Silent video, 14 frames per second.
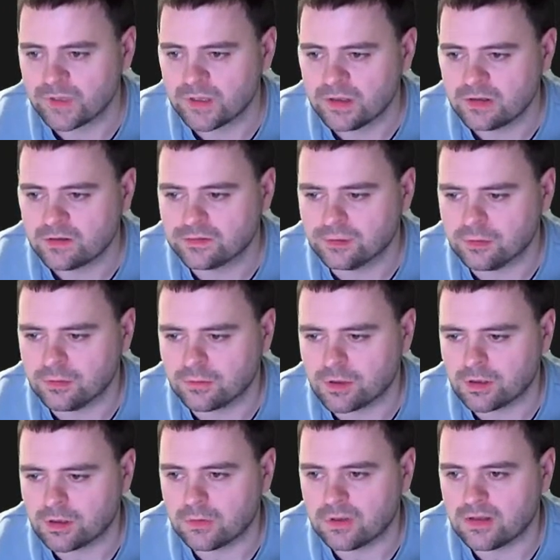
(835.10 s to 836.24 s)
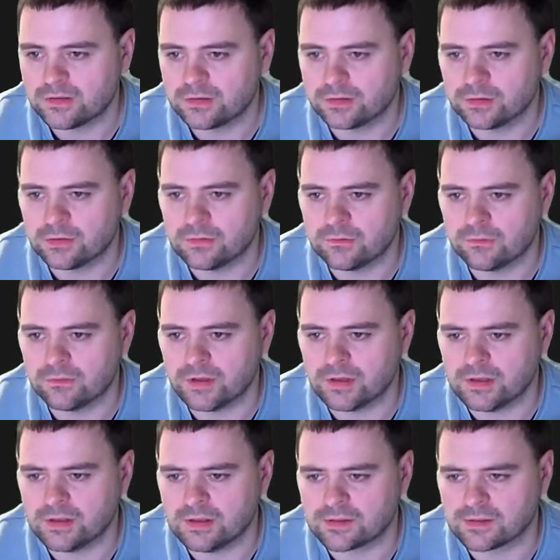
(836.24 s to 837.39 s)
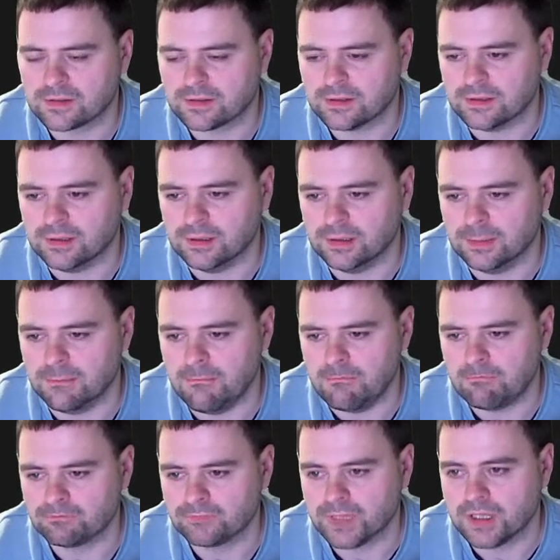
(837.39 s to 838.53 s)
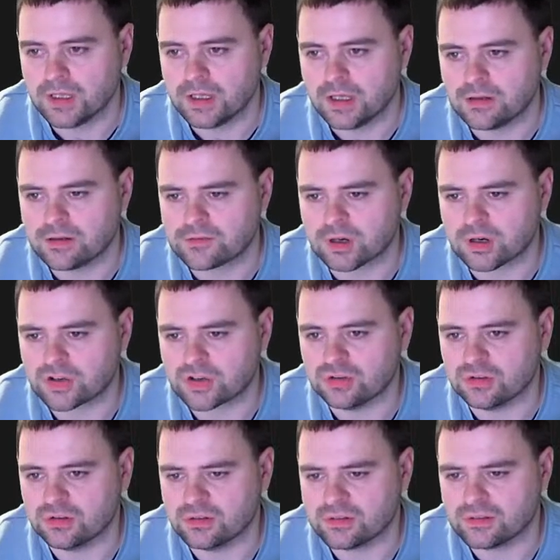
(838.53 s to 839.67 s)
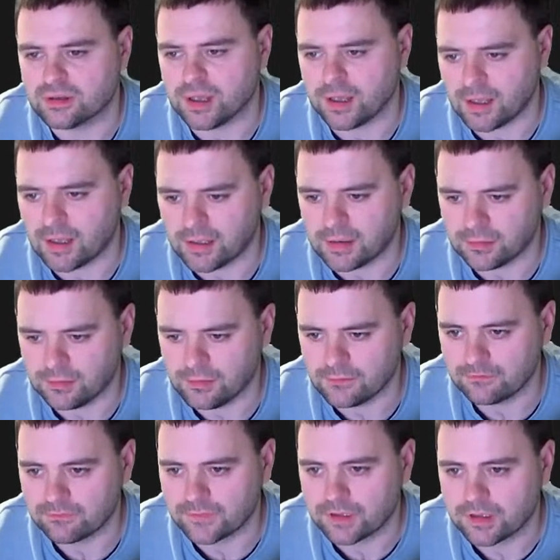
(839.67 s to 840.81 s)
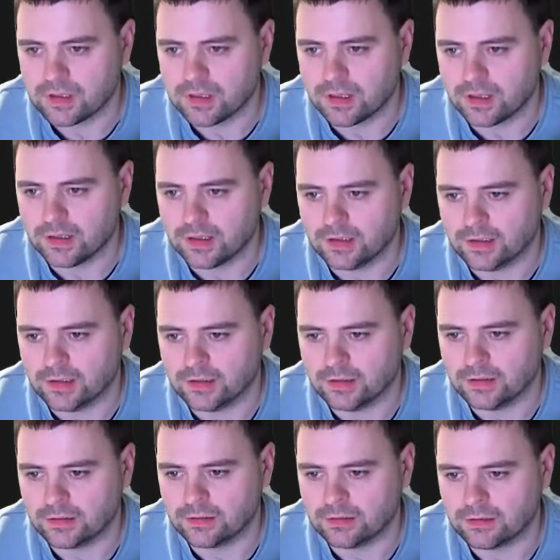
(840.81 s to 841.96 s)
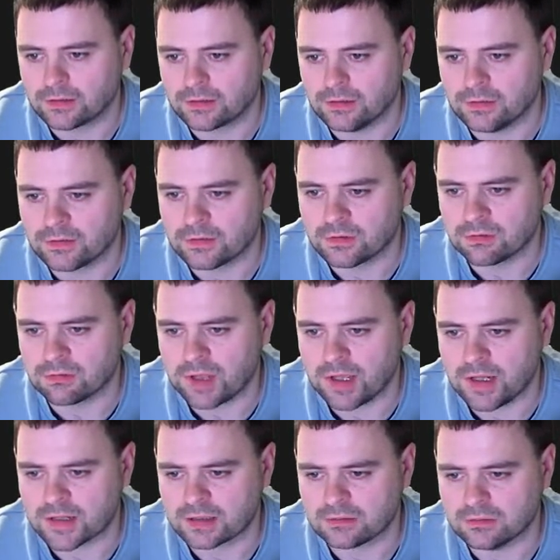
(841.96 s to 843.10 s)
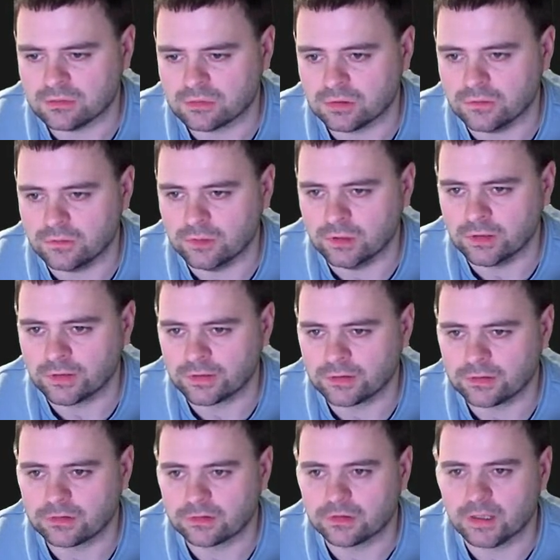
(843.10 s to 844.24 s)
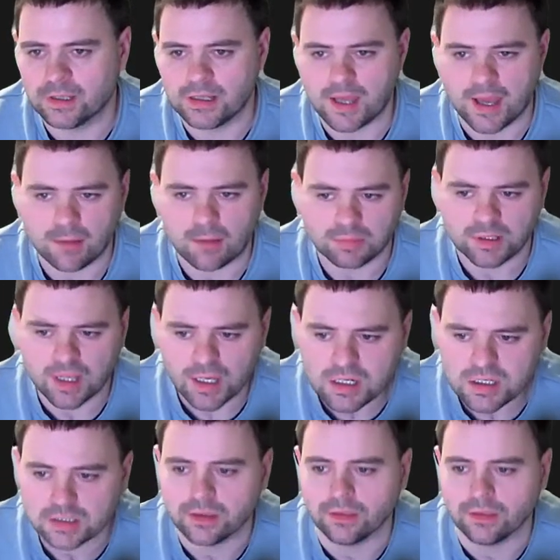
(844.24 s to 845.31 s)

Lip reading: So if we go into these instructions here, and let's go to create or convert a application.